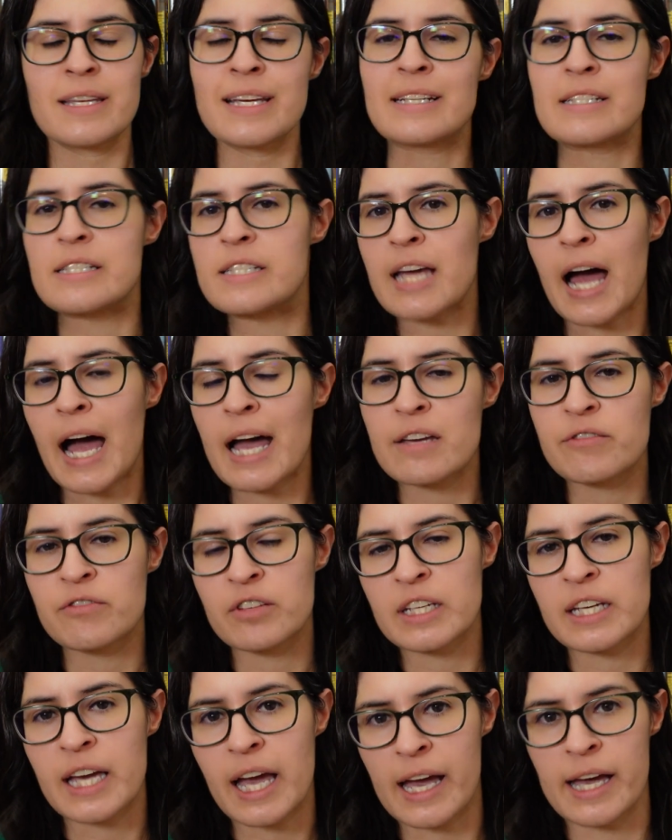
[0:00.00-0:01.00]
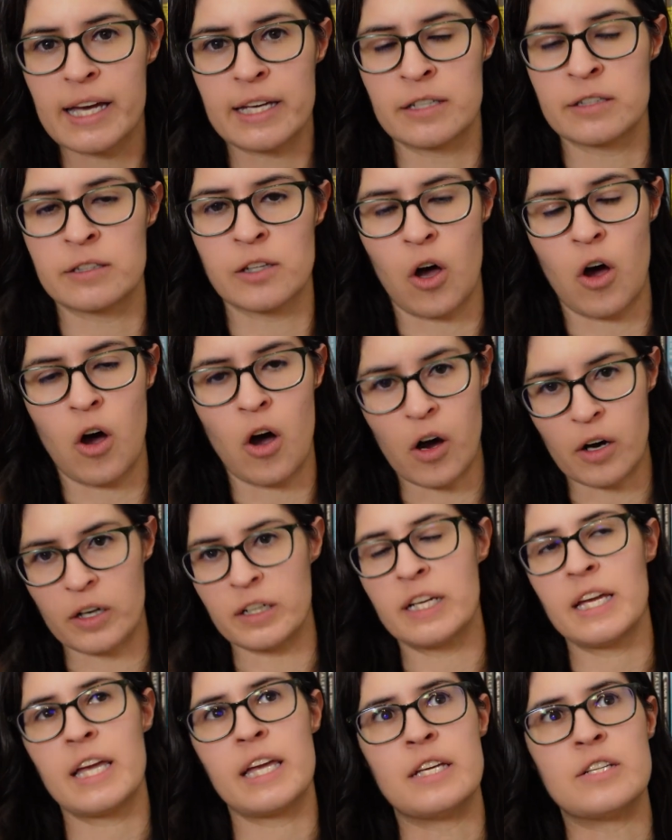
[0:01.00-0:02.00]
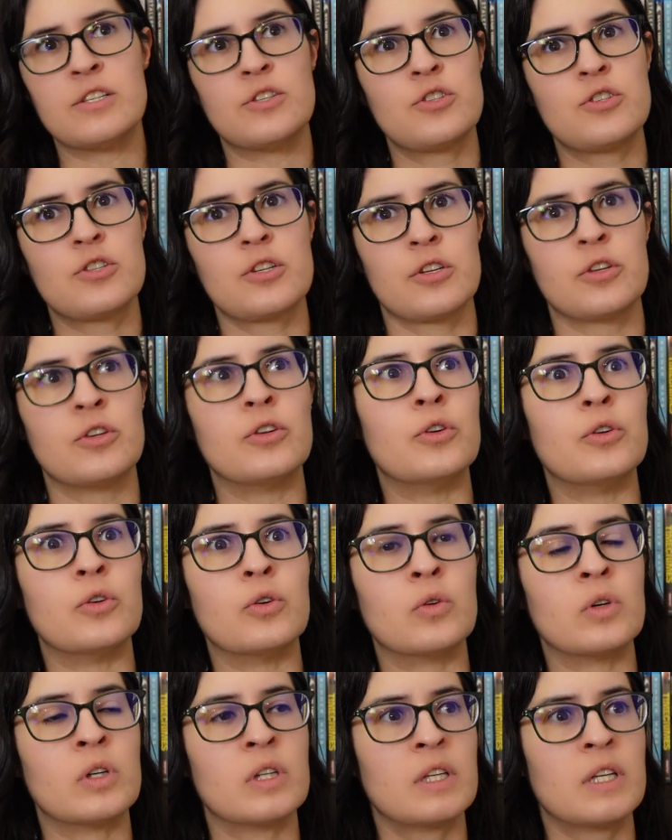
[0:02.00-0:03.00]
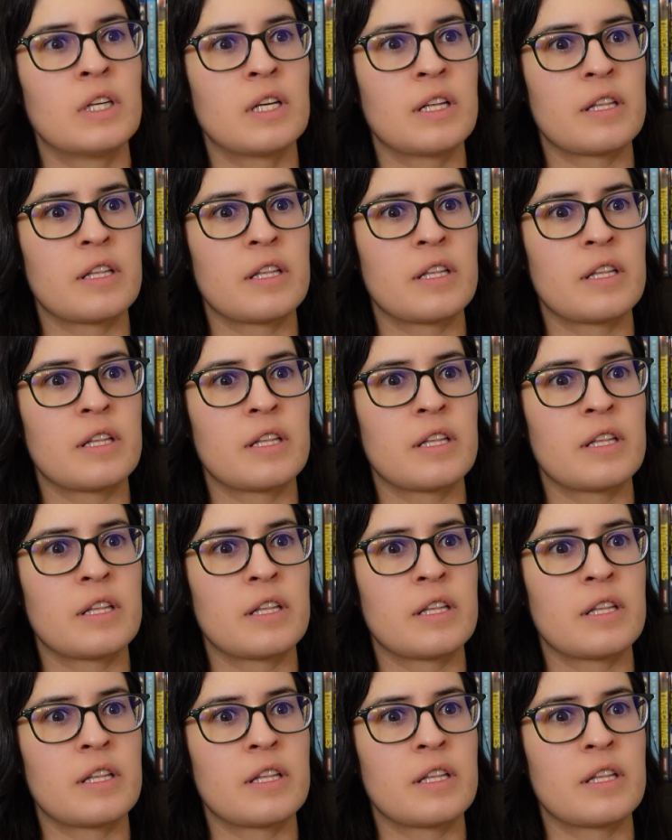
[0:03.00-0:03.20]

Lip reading: like diving headlong into